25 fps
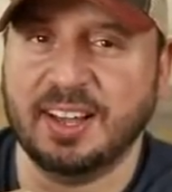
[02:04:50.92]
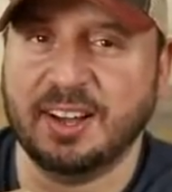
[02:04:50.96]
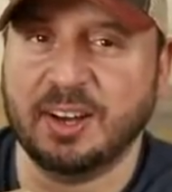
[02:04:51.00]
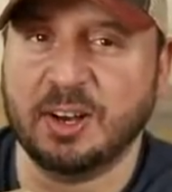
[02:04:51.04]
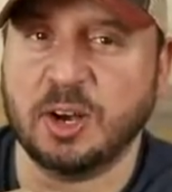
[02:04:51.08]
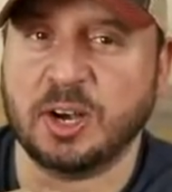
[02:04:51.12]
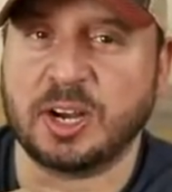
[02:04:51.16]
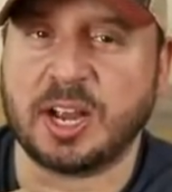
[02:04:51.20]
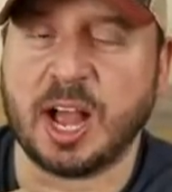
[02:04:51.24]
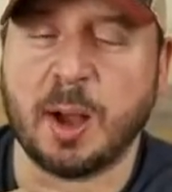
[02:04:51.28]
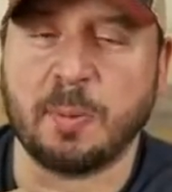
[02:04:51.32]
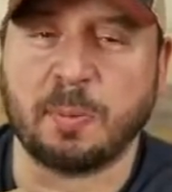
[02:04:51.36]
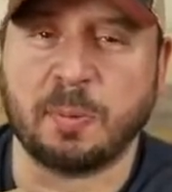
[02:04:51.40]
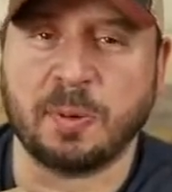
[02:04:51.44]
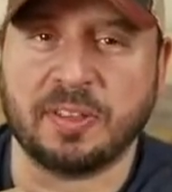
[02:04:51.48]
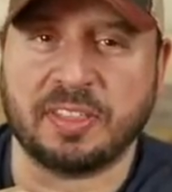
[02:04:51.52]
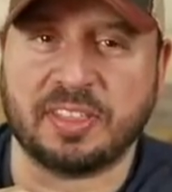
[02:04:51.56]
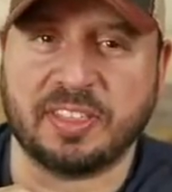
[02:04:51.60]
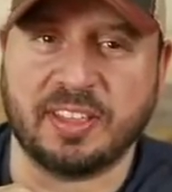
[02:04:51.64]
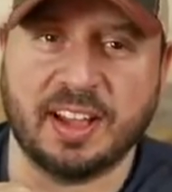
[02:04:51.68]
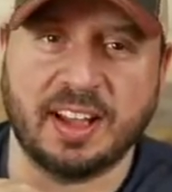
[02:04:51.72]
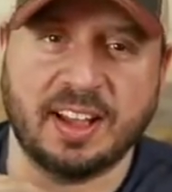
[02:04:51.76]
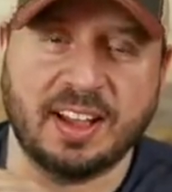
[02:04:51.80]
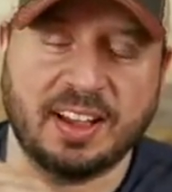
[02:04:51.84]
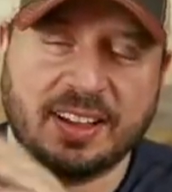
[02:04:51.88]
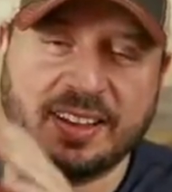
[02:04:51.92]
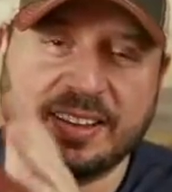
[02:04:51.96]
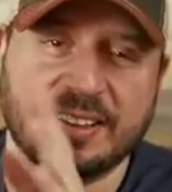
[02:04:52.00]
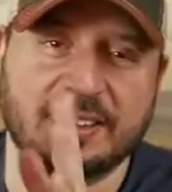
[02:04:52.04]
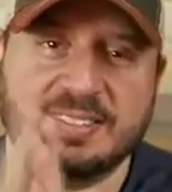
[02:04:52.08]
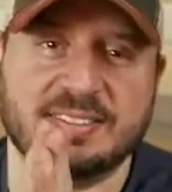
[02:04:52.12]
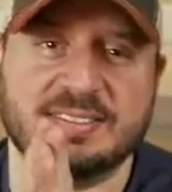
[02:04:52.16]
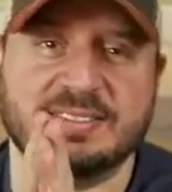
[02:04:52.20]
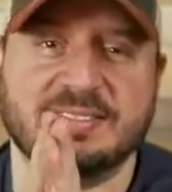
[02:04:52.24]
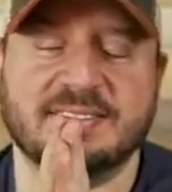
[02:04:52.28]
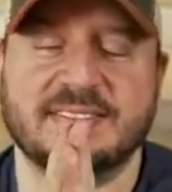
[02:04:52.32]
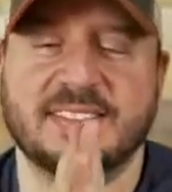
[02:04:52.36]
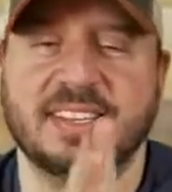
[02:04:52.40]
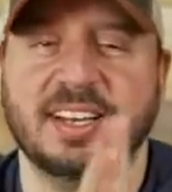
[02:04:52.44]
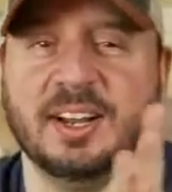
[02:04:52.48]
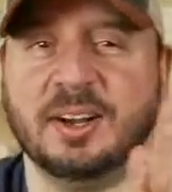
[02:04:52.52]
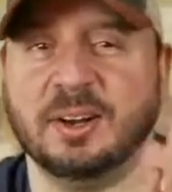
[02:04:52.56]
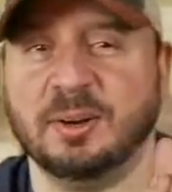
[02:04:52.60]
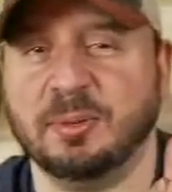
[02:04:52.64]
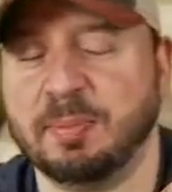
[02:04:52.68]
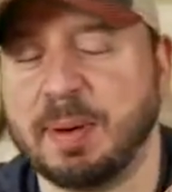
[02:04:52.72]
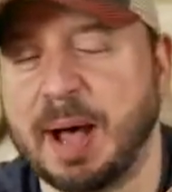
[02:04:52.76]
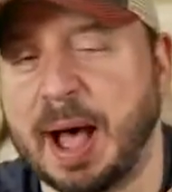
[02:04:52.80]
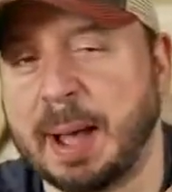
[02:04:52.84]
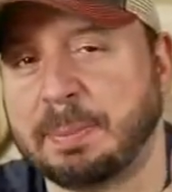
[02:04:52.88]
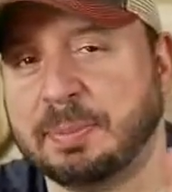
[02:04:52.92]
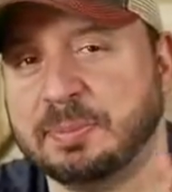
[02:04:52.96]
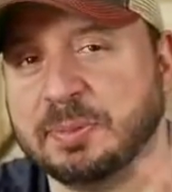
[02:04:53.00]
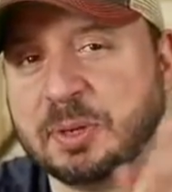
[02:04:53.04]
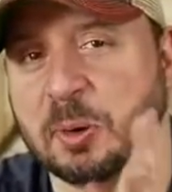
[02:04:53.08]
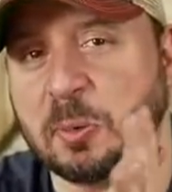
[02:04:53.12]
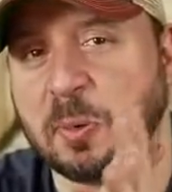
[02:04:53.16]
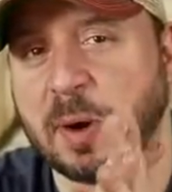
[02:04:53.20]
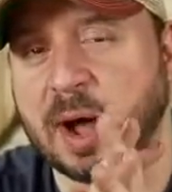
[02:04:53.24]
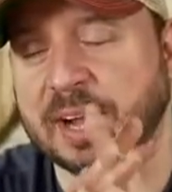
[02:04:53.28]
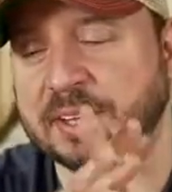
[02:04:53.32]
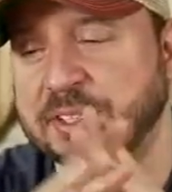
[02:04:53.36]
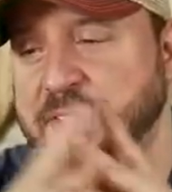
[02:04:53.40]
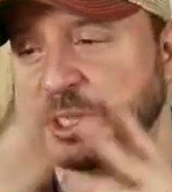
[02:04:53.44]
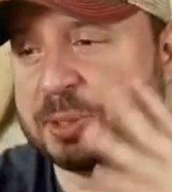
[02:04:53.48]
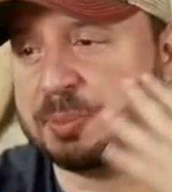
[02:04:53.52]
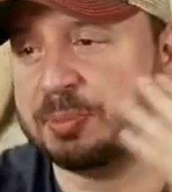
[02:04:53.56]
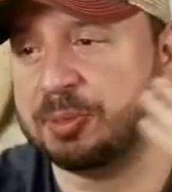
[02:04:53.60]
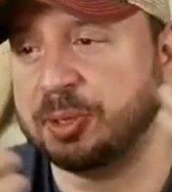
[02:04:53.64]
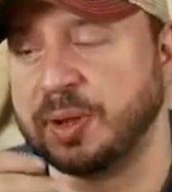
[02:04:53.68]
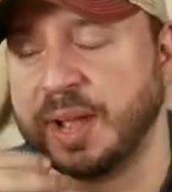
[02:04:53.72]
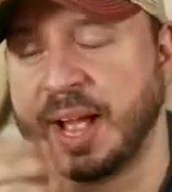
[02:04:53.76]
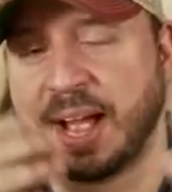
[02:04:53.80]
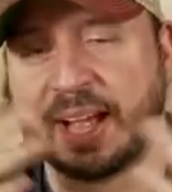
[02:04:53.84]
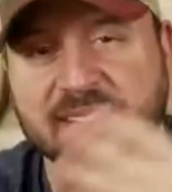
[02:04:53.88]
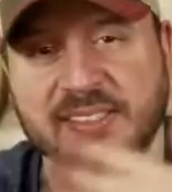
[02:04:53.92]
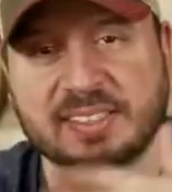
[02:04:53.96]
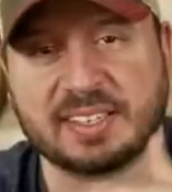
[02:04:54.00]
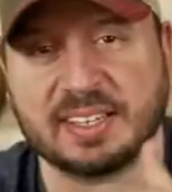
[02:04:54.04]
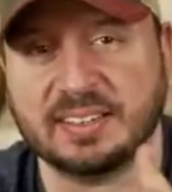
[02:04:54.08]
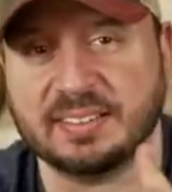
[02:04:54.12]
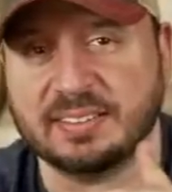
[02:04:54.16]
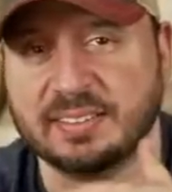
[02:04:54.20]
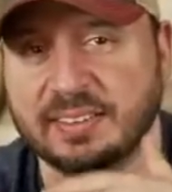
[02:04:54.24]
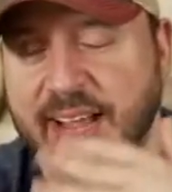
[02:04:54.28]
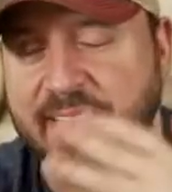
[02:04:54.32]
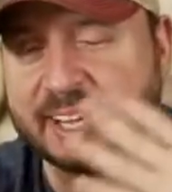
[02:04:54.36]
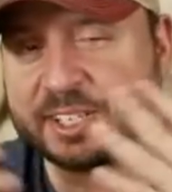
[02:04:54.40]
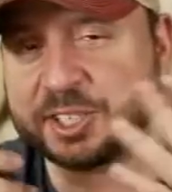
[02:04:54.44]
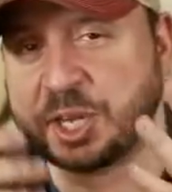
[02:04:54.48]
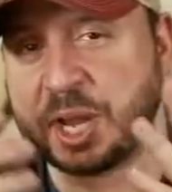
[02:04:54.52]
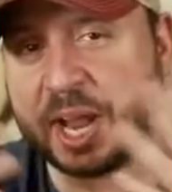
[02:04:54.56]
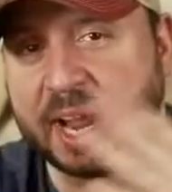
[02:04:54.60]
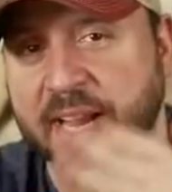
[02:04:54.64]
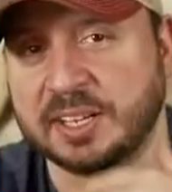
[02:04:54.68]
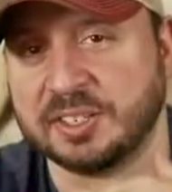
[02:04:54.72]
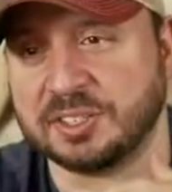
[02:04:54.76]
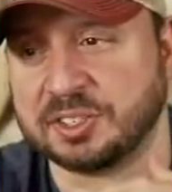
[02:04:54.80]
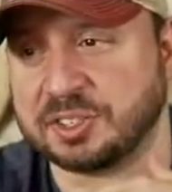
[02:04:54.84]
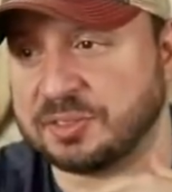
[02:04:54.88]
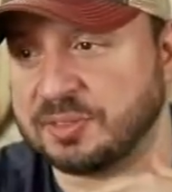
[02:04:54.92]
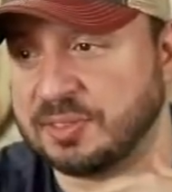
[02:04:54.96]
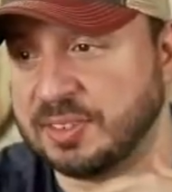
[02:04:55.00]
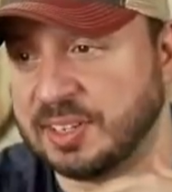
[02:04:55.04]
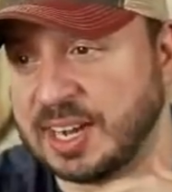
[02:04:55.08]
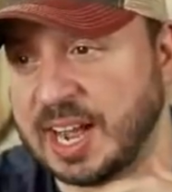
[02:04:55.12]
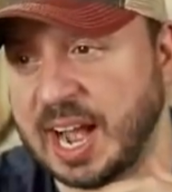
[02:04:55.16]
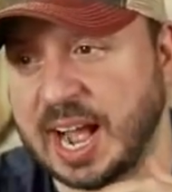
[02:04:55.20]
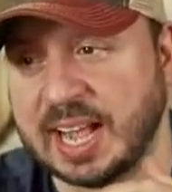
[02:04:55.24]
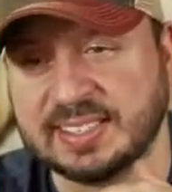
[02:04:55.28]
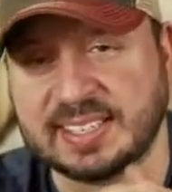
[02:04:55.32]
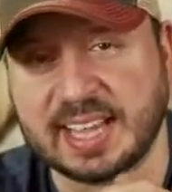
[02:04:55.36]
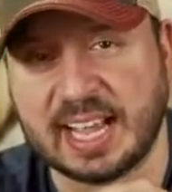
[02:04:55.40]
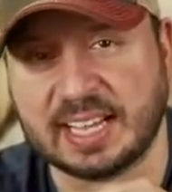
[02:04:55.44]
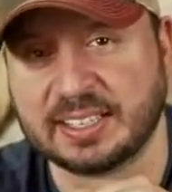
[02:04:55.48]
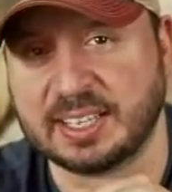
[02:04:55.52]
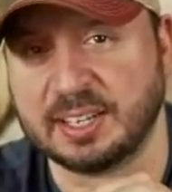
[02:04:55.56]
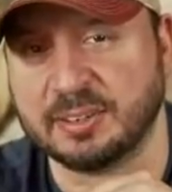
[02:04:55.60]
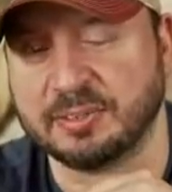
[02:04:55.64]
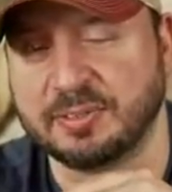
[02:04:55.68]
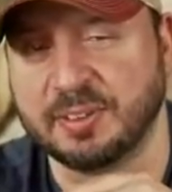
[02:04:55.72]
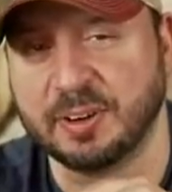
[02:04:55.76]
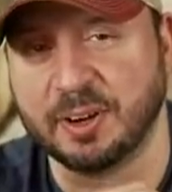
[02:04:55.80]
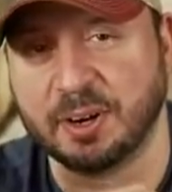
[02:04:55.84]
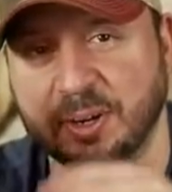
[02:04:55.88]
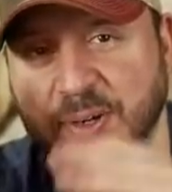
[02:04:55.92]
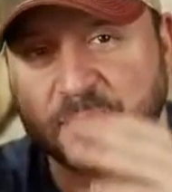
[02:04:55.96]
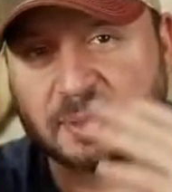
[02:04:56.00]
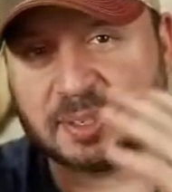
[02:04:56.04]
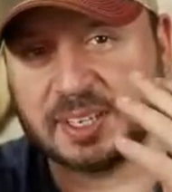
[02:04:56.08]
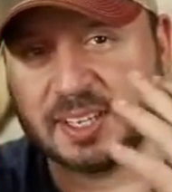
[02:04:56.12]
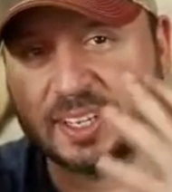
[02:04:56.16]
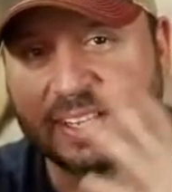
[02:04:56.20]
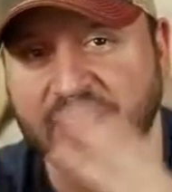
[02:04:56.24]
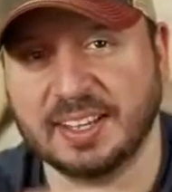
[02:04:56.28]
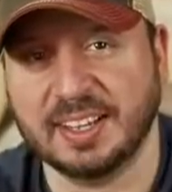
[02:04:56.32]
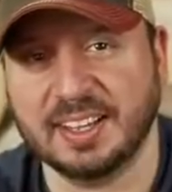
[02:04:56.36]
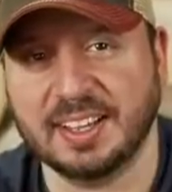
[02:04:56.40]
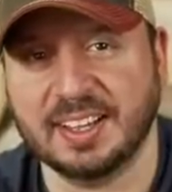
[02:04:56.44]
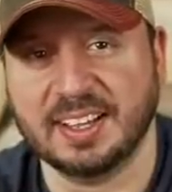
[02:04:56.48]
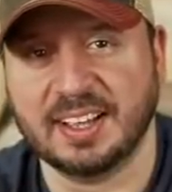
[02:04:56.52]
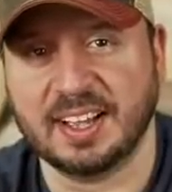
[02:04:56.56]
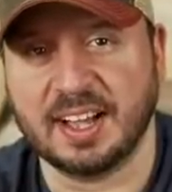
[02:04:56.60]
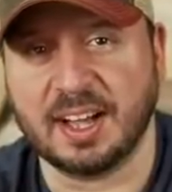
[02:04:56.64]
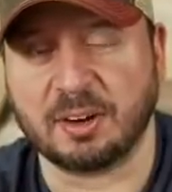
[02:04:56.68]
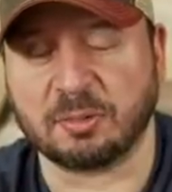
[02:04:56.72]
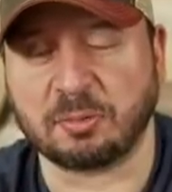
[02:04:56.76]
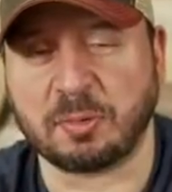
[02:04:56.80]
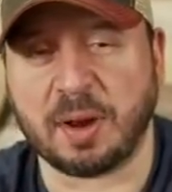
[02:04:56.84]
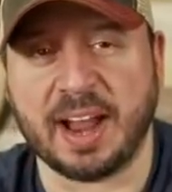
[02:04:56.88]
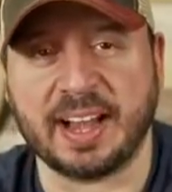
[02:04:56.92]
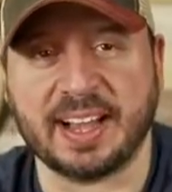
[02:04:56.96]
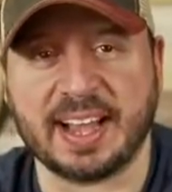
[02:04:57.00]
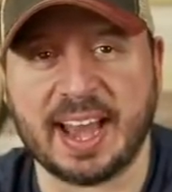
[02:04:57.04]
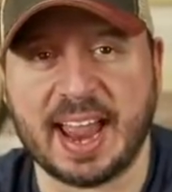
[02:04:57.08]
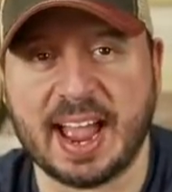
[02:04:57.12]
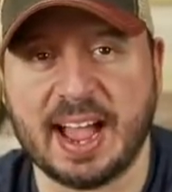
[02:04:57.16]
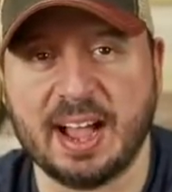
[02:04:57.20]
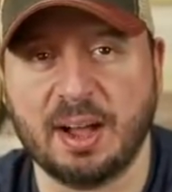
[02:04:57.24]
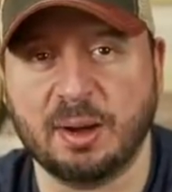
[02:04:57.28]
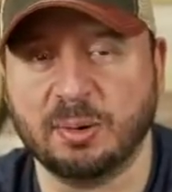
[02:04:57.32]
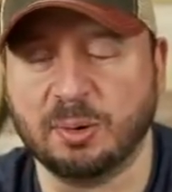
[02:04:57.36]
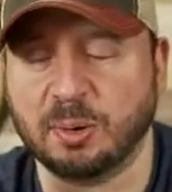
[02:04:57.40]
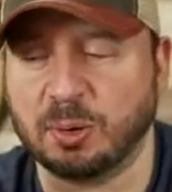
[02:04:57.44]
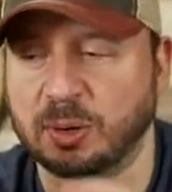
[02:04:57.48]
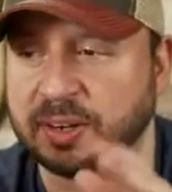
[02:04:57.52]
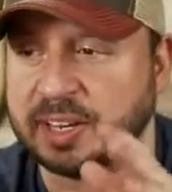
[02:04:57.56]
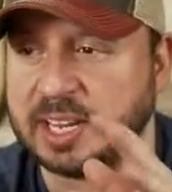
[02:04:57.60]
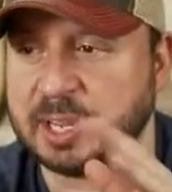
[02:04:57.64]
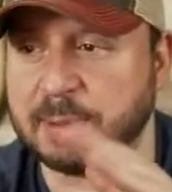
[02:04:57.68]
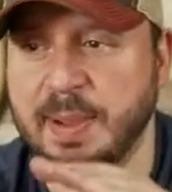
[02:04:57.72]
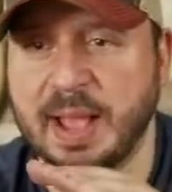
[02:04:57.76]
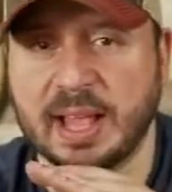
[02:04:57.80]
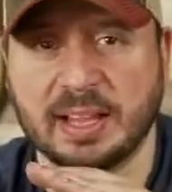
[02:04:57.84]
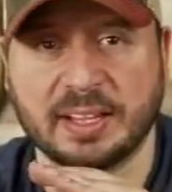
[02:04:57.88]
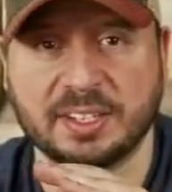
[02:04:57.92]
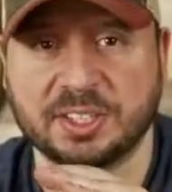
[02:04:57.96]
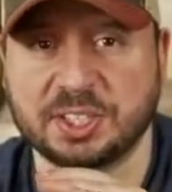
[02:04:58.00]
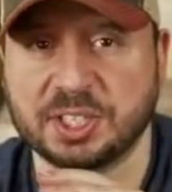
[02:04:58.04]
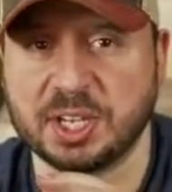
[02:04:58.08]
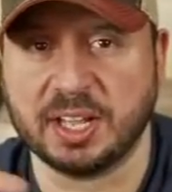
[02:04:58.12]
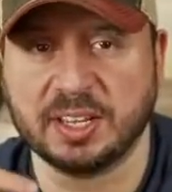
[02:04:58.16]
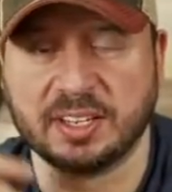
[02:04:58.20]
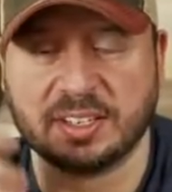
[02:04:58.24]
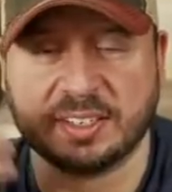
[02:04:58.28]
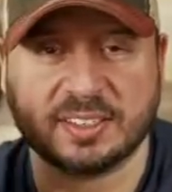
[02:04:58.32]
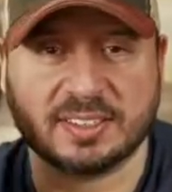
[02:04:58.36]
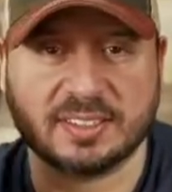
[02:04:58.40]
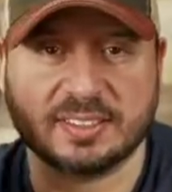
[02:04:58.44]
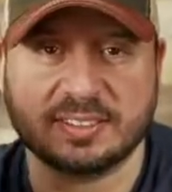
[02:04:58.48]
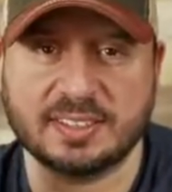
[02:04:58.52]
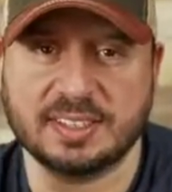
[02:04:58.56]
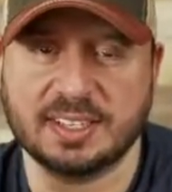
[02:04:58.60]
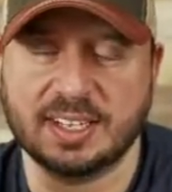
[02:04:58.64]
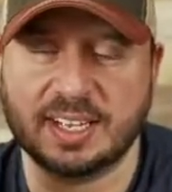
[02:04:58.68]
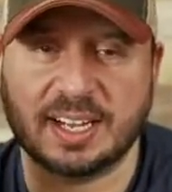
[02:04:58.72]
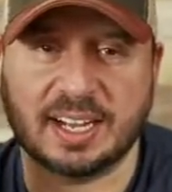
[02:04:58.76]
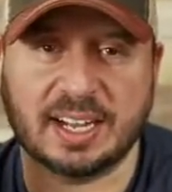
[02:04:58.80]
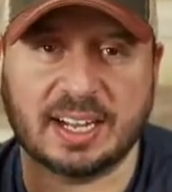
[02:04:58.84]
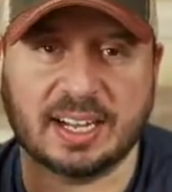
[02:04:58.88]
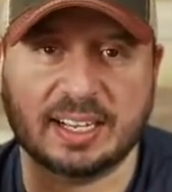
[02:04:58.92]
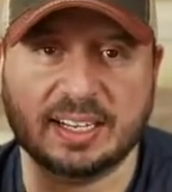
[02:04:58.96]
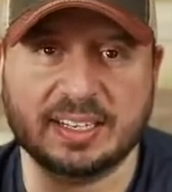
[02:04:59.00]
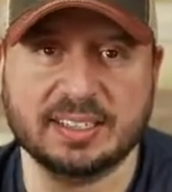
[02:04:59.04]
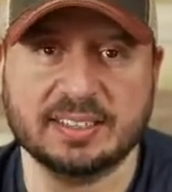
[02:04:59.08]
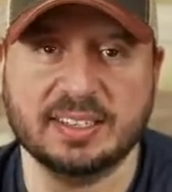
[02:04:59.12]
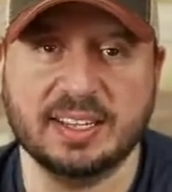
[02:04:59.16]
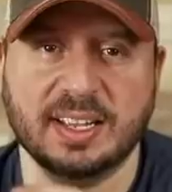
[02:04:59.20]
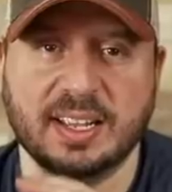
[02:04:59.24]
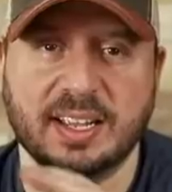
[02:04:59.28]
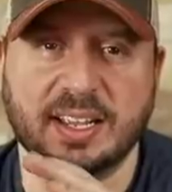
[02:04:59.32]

hook up with uh, you know pop him don't watch him you guys can exchange contact info uh, right now or email each other uh,